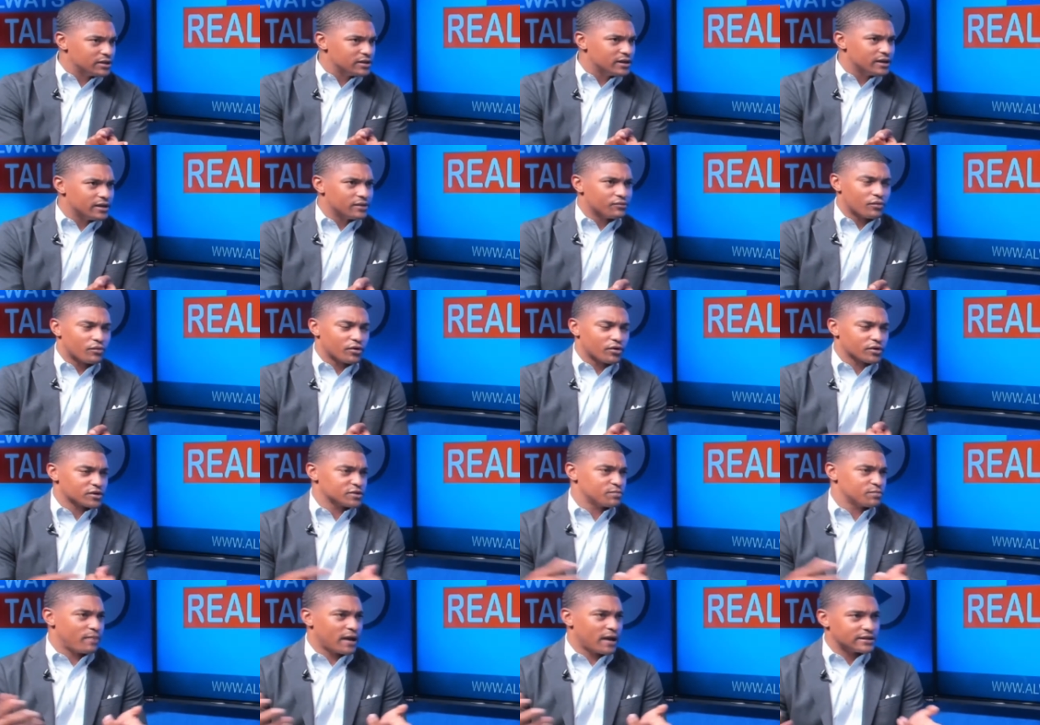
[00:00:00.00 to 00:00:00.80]
We're
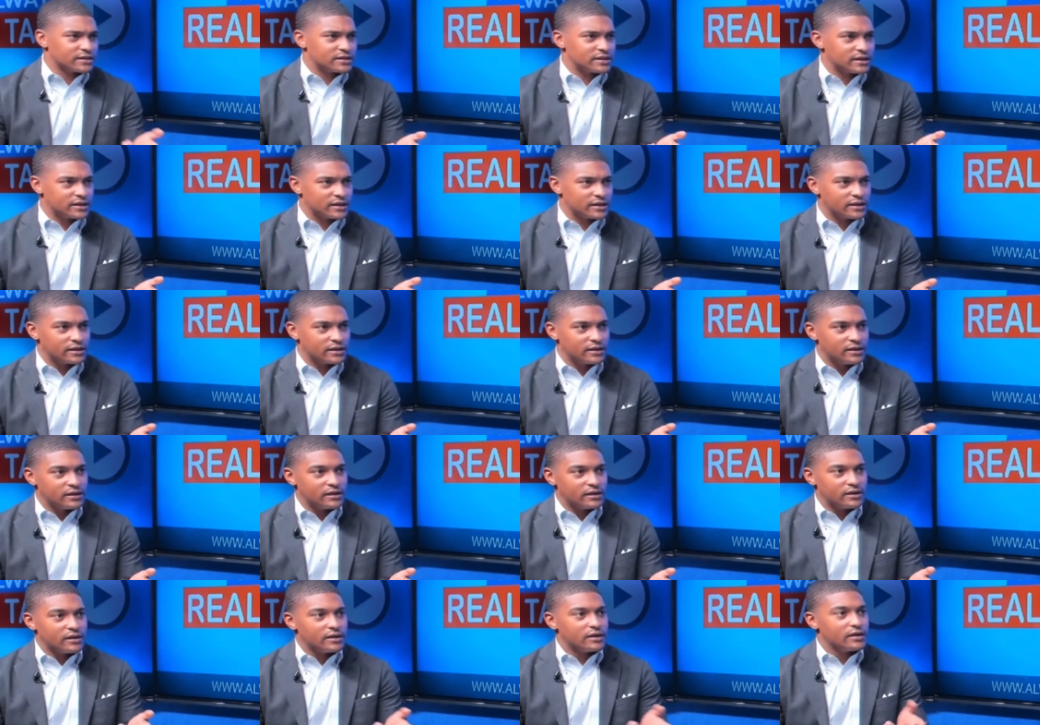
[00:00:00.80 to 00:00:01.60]
expecting
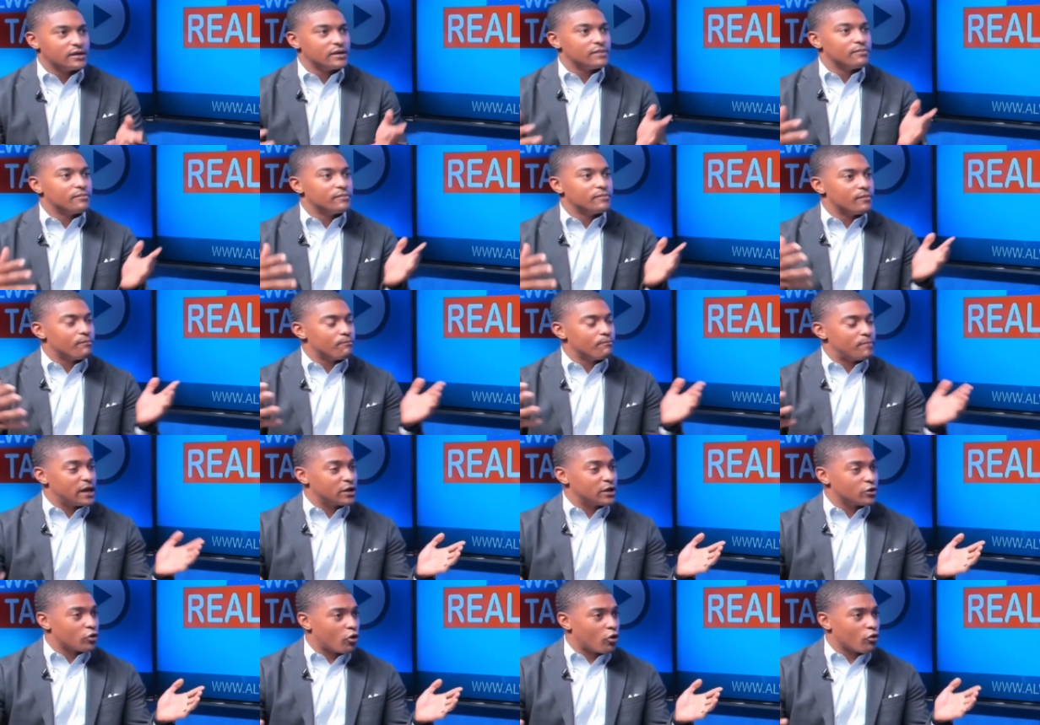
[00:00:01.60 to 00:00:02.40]
Beto
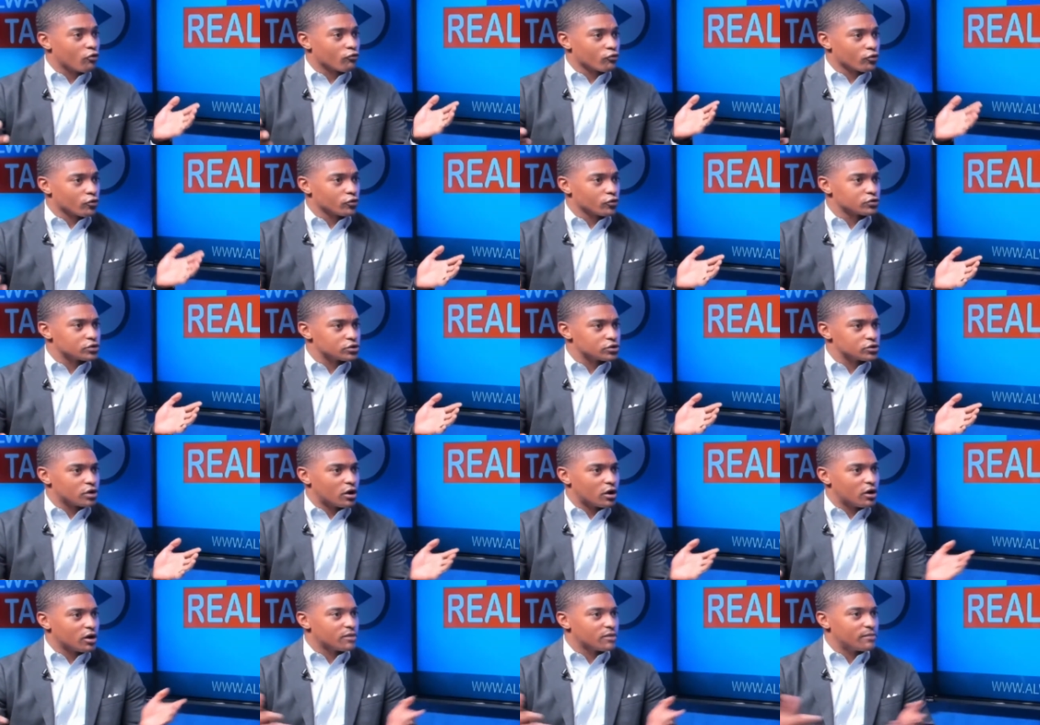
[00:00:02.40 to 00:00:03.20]
O'Rourke to
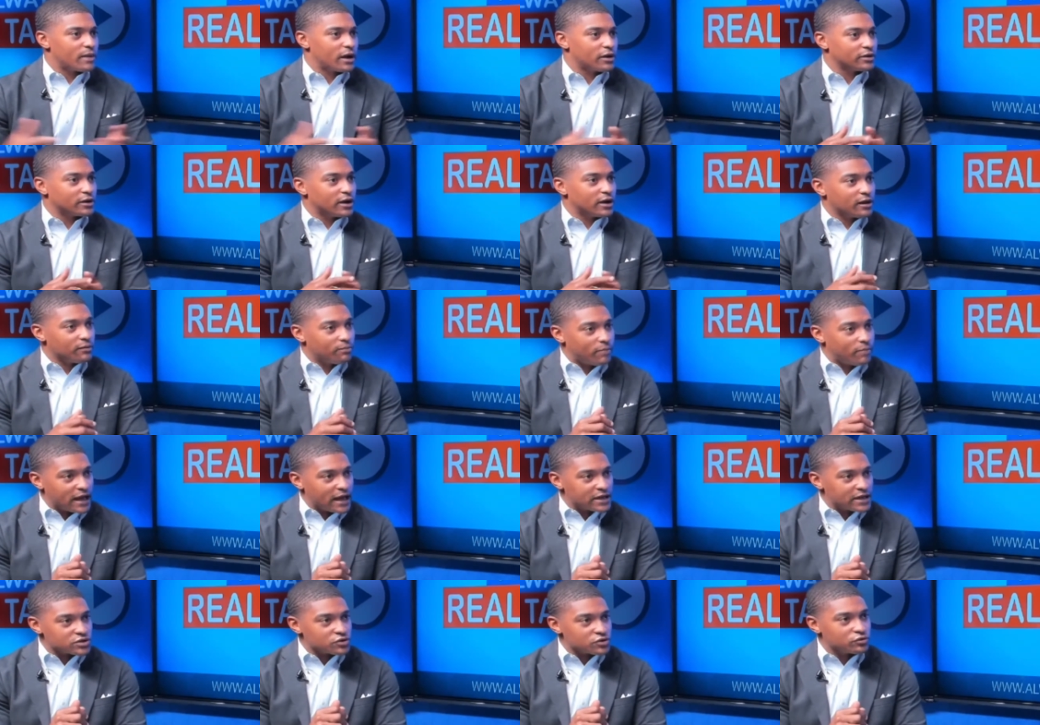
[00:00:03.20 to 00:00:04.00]
talk about El
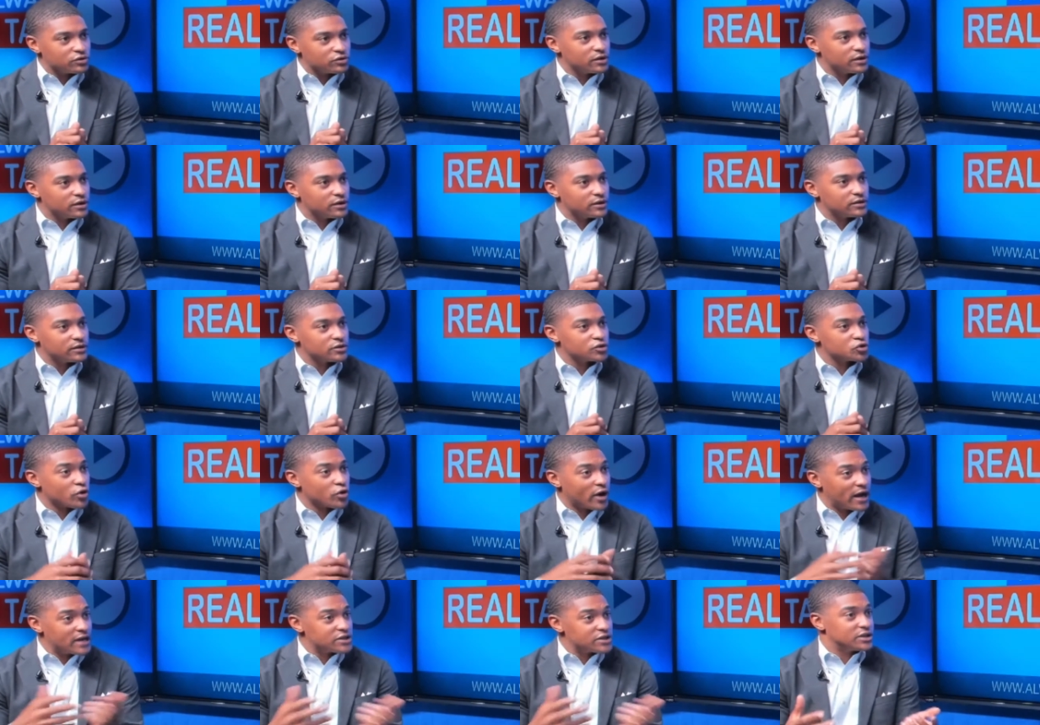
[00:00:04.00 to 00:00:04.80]
Paso and the
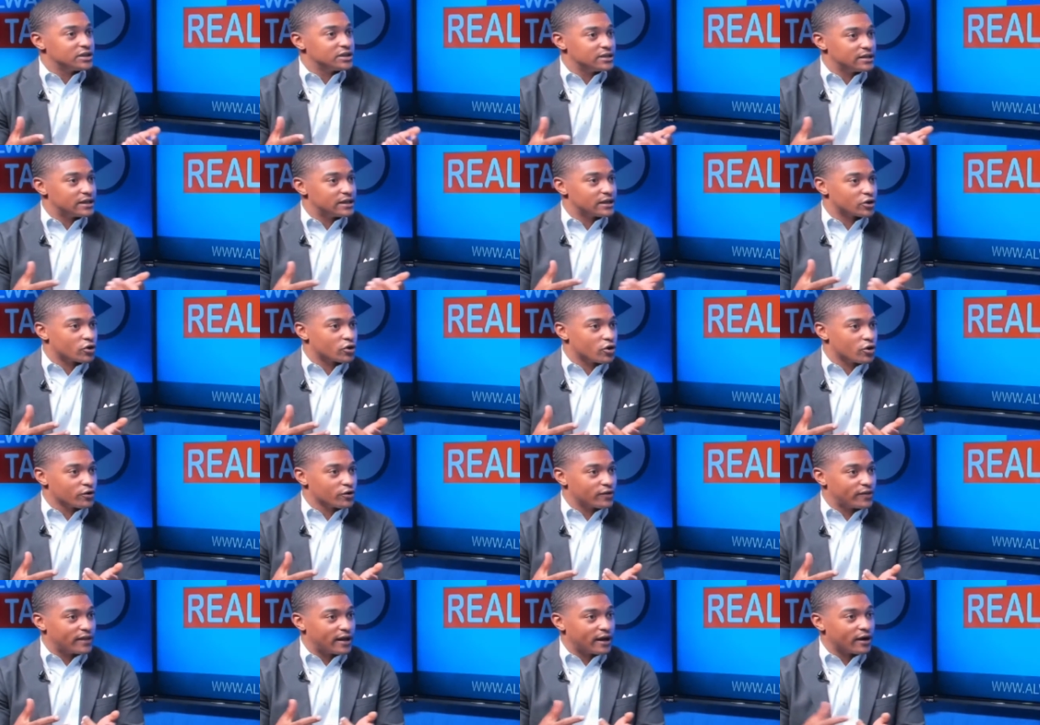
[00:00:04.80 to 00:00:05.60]
tragedy that occurred
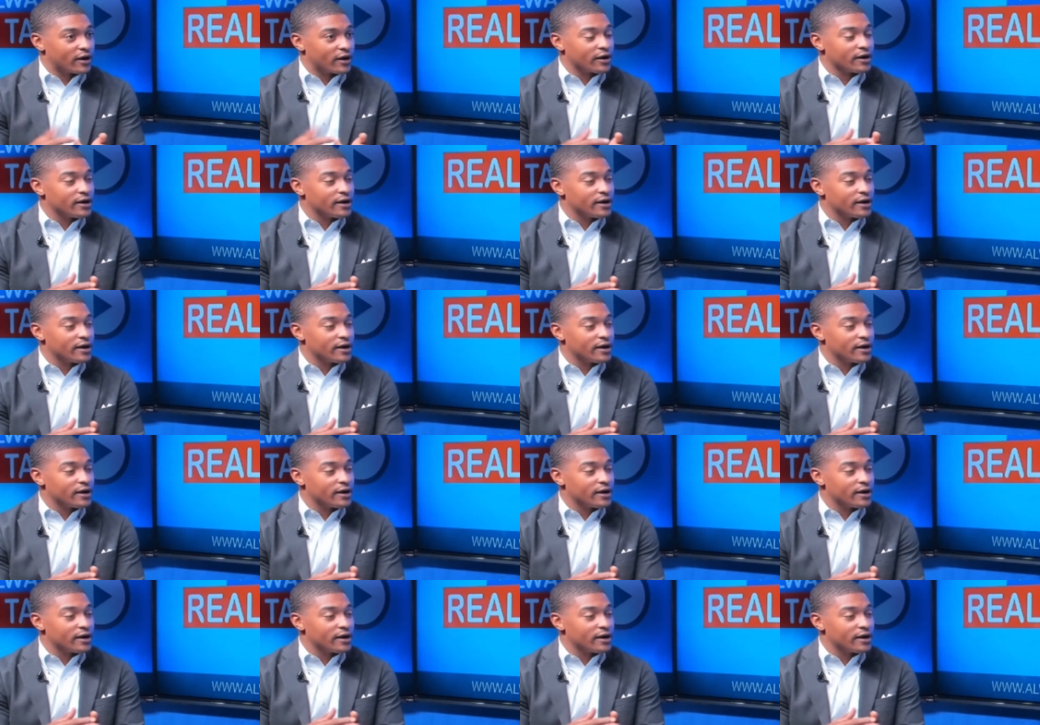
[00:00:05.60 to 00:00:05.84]
there